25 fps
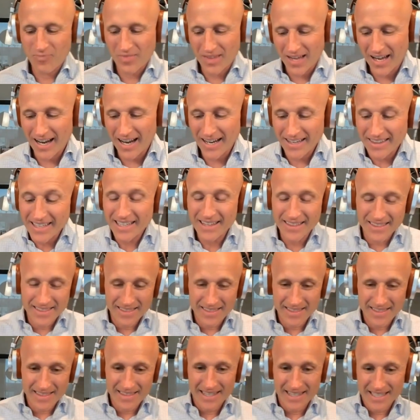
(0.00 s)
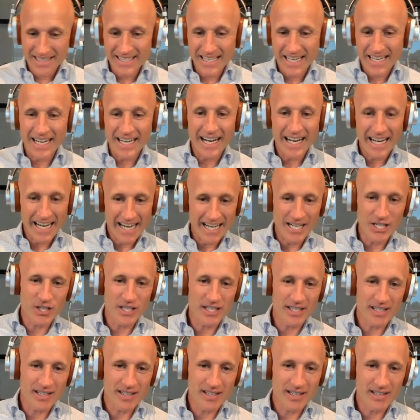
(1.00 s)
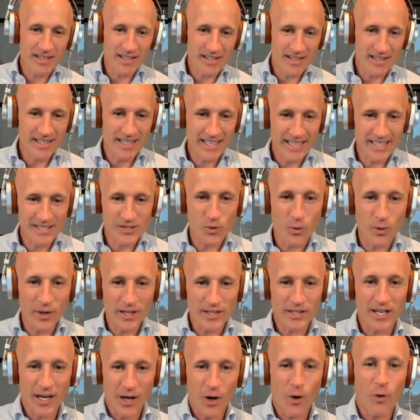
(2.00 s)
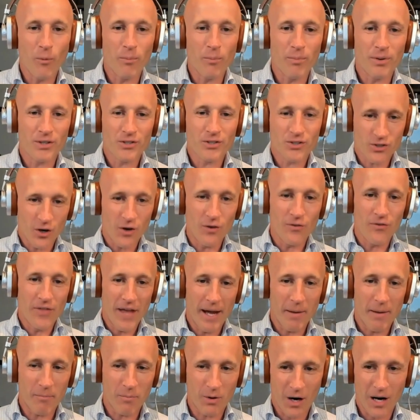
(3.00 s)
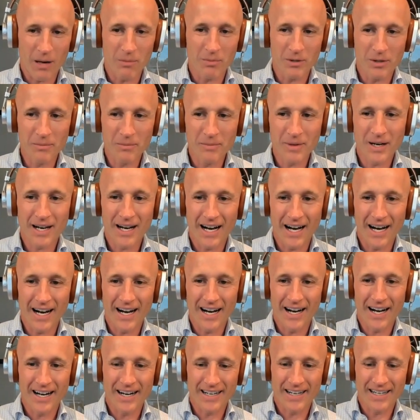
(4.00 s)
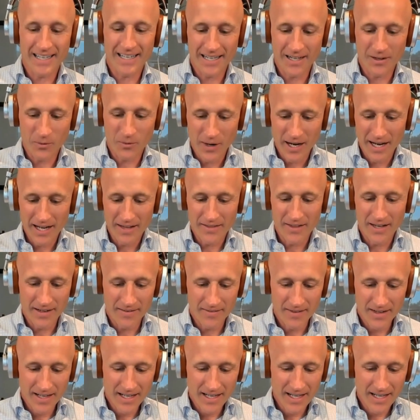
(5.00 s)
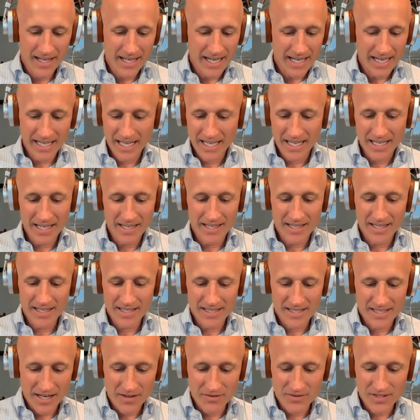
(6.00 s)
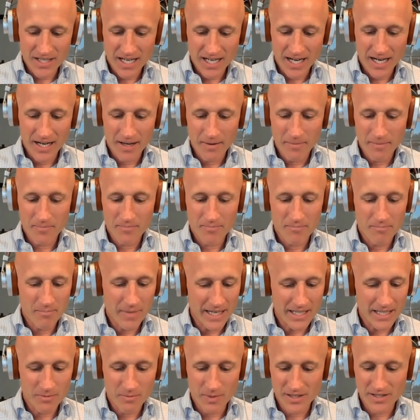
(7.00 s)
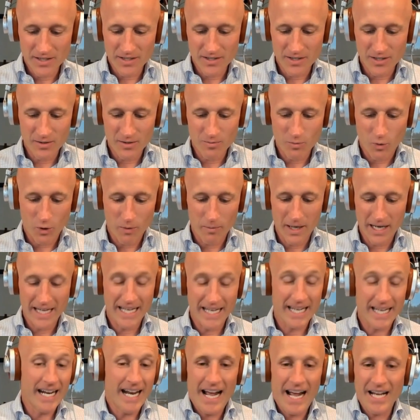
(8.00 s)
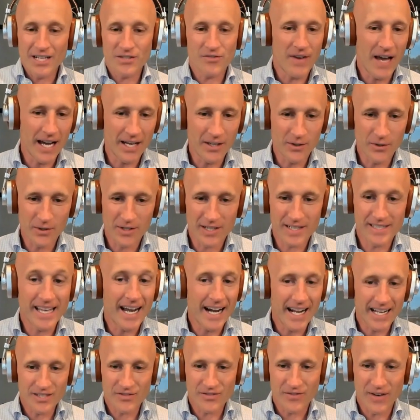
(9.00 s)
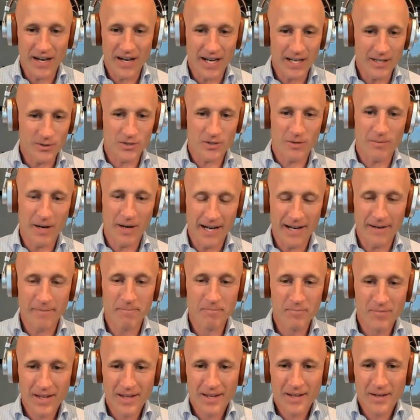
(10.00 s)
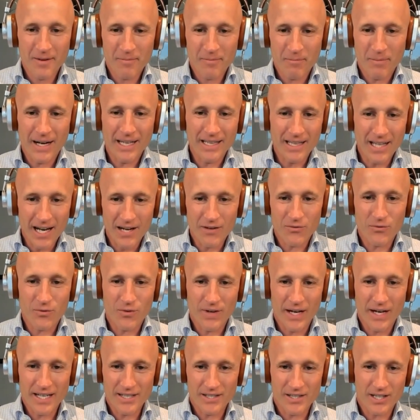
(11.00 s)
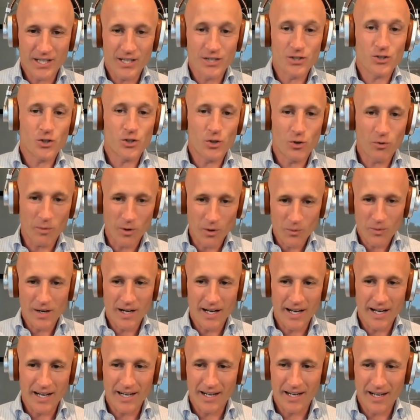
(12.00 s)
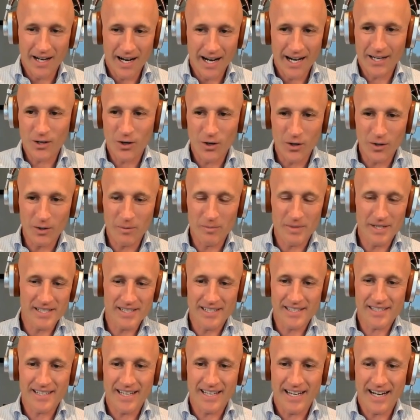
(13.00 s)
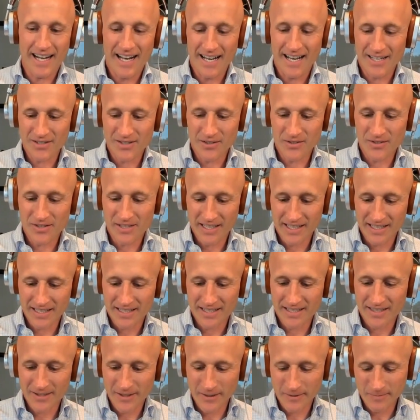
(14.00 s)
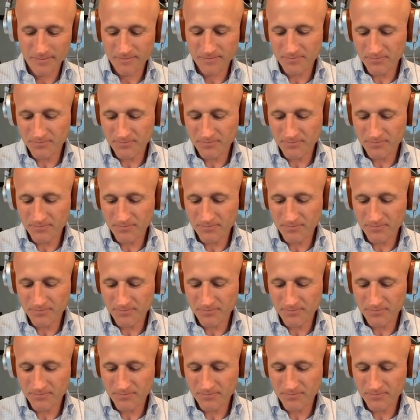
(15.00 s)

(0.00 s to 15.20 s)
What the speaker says: I think this AI agent is going to help solve that problem in a way that, again, saves time, makes businesses more money, and adds value, because that adds value to my life as a consumer when I call a business that has those things. So